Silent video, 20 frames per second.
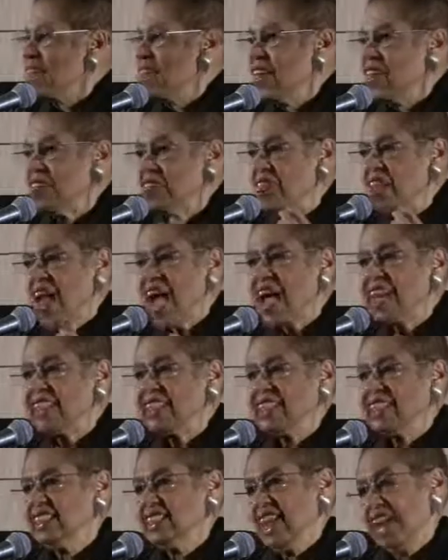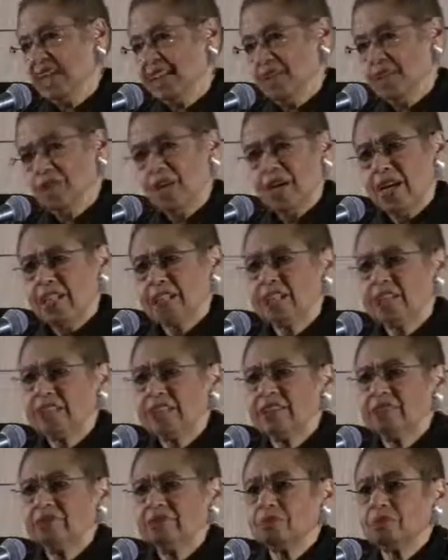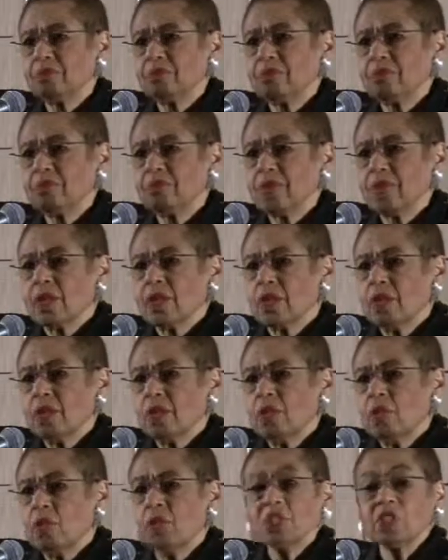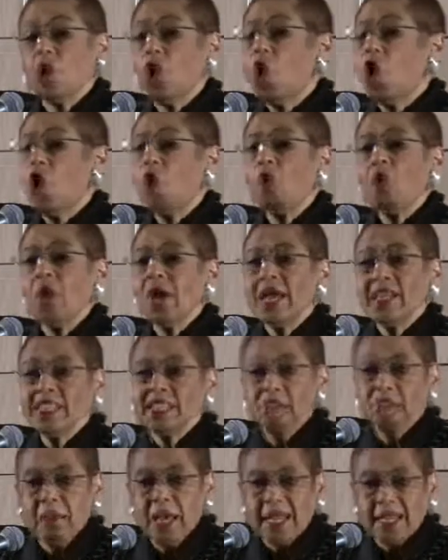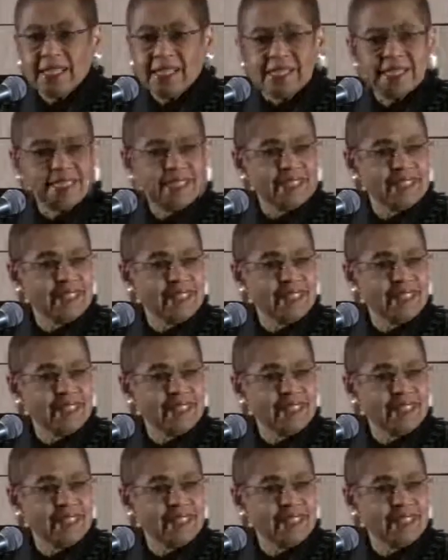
that that declaration was always meant